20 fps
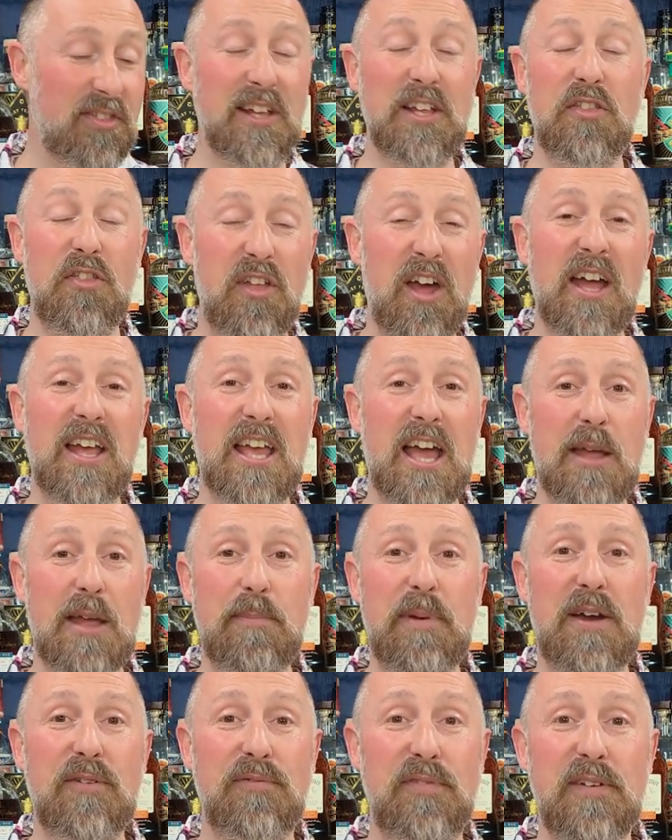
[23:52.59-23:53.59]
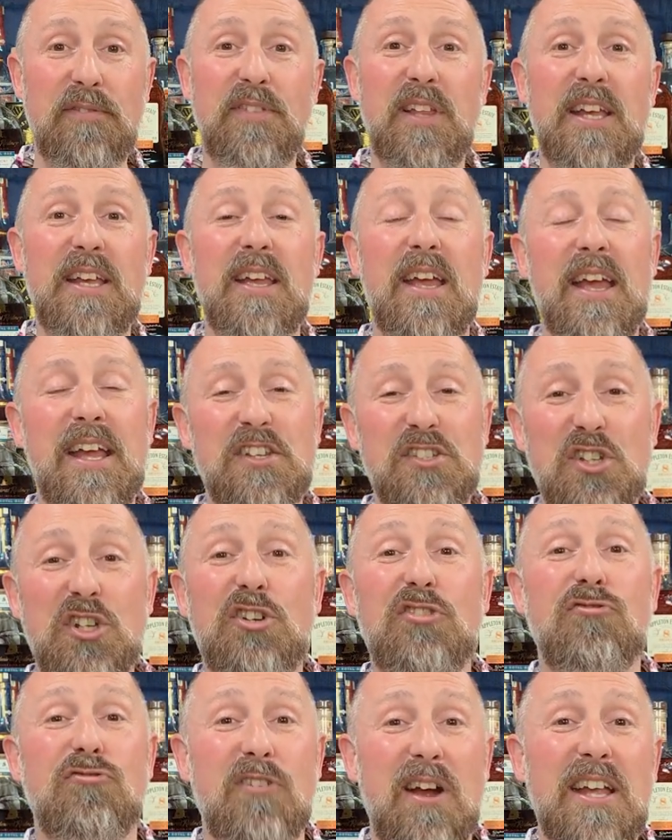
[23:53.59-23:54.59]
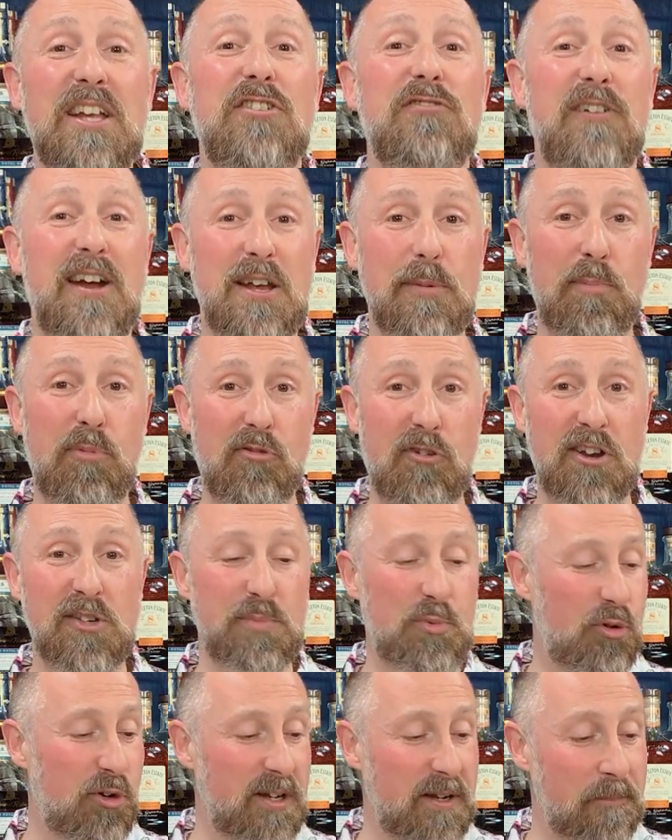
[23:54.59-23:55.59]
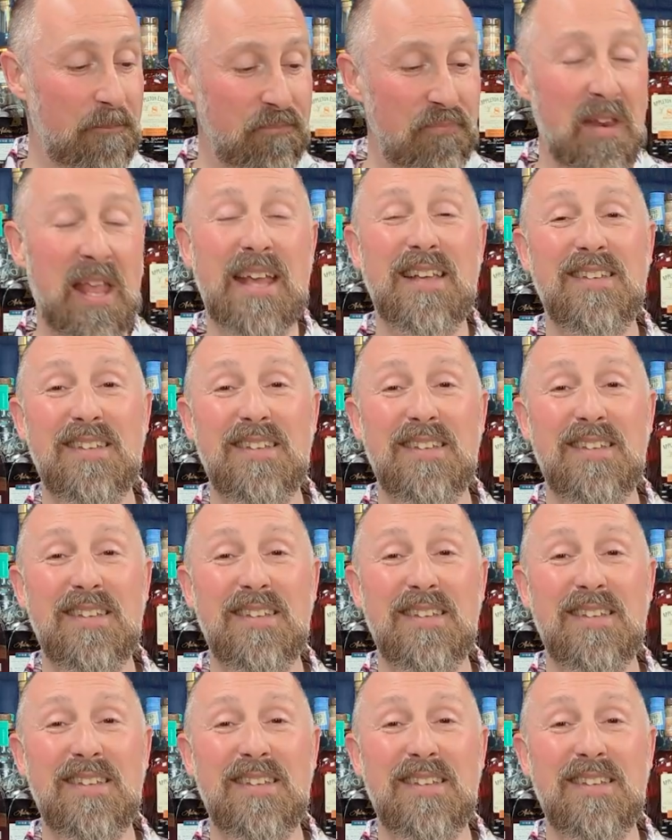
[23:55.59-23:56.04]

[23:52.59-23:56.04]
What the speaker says: I think £38.50 is a great, great price point.